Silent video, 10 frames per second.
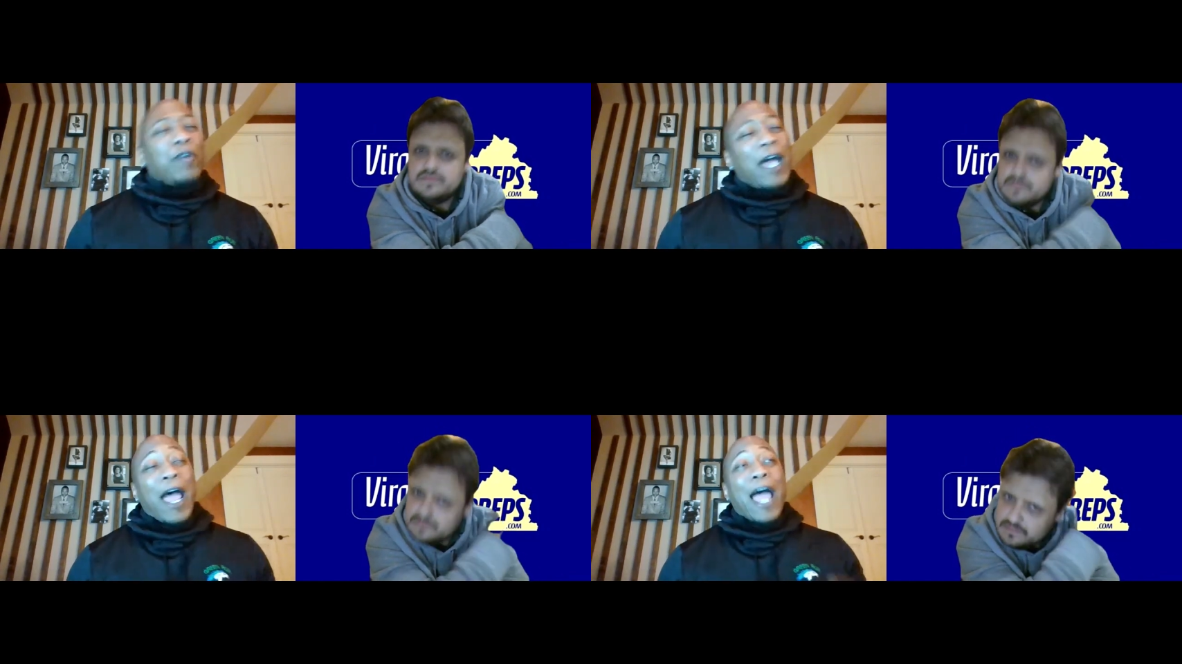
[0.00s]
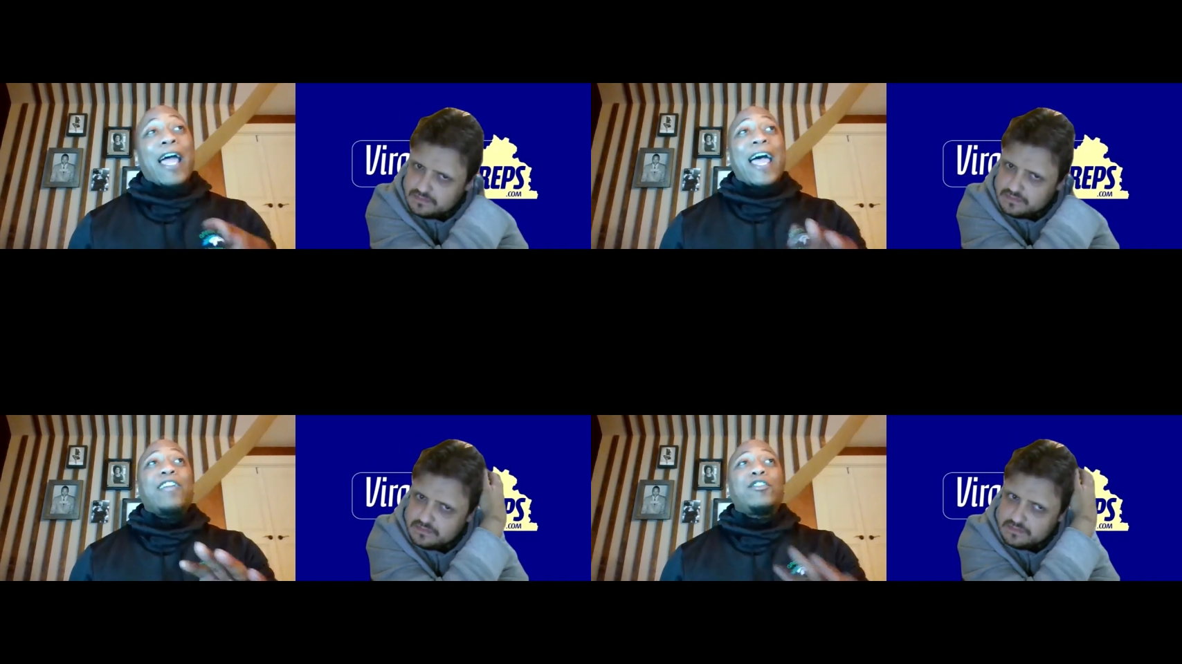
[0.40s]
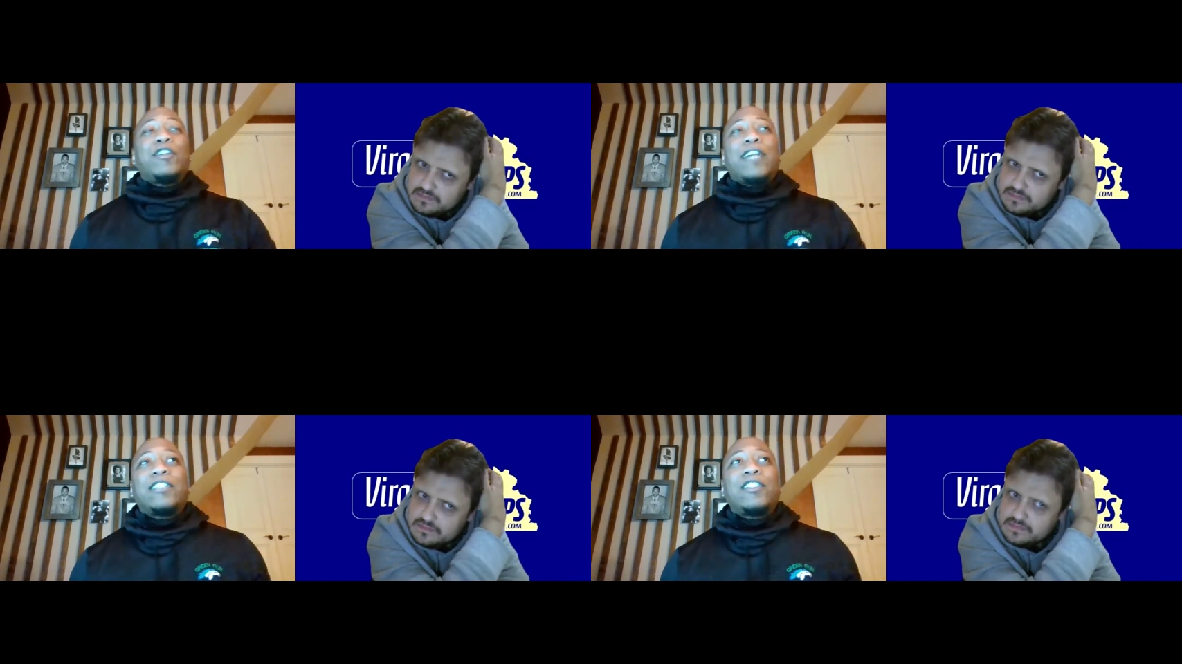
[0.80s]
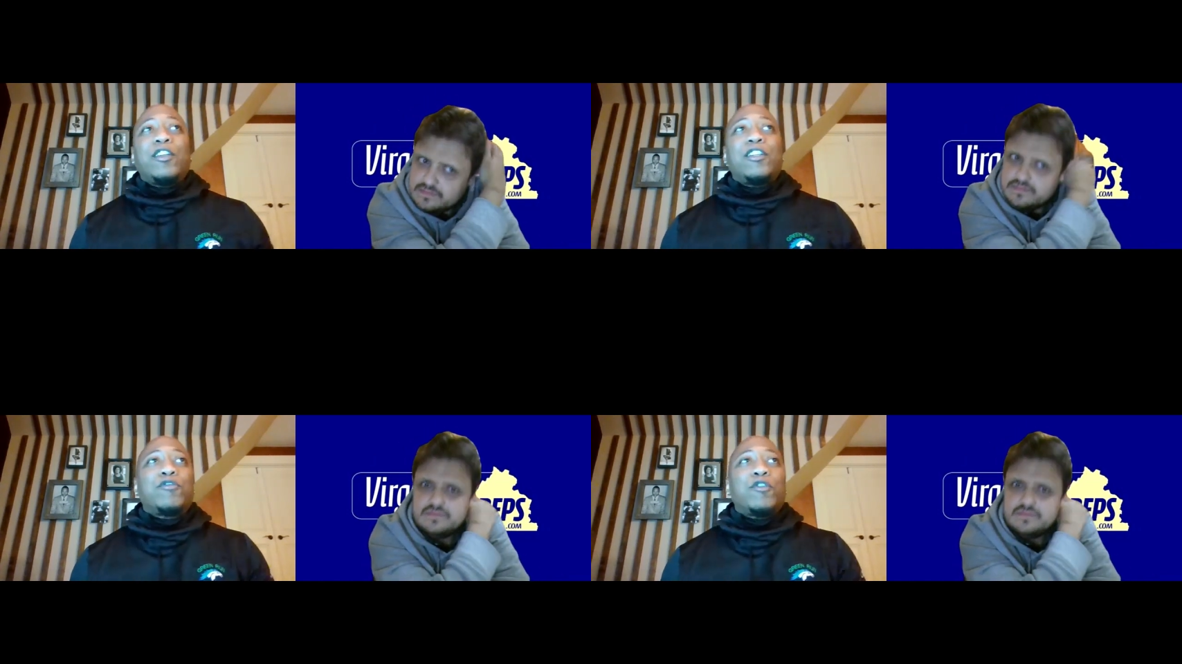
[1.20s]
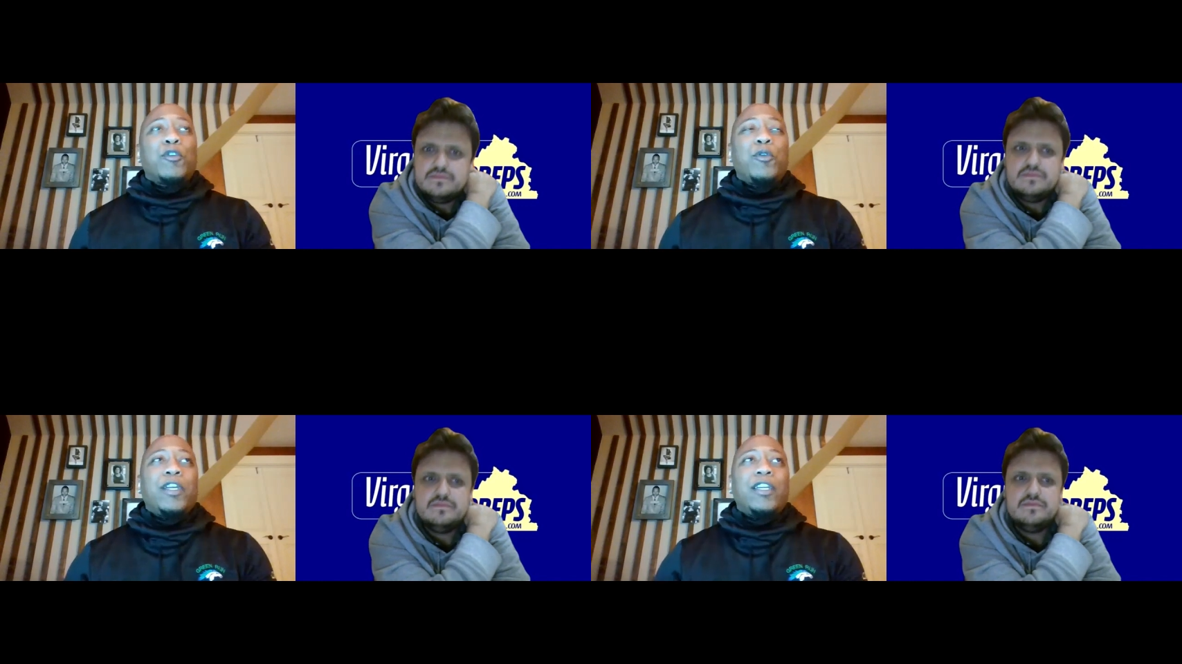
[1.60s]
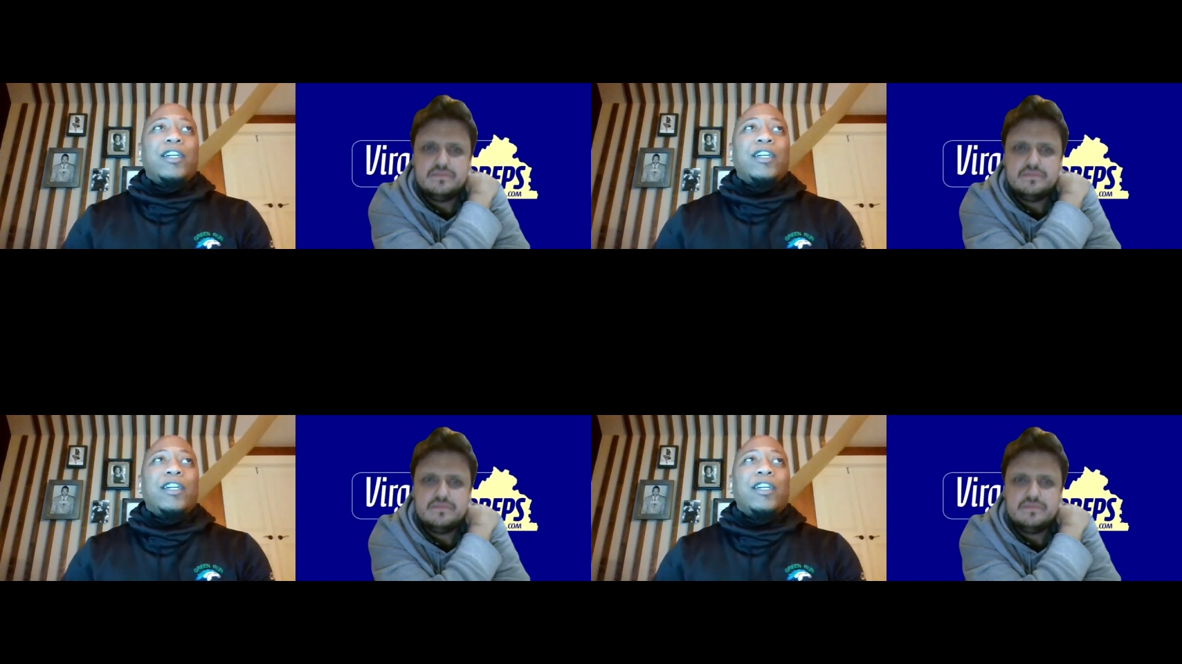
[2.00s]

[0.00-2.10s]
Speaker 1: I'll tell you this real quick.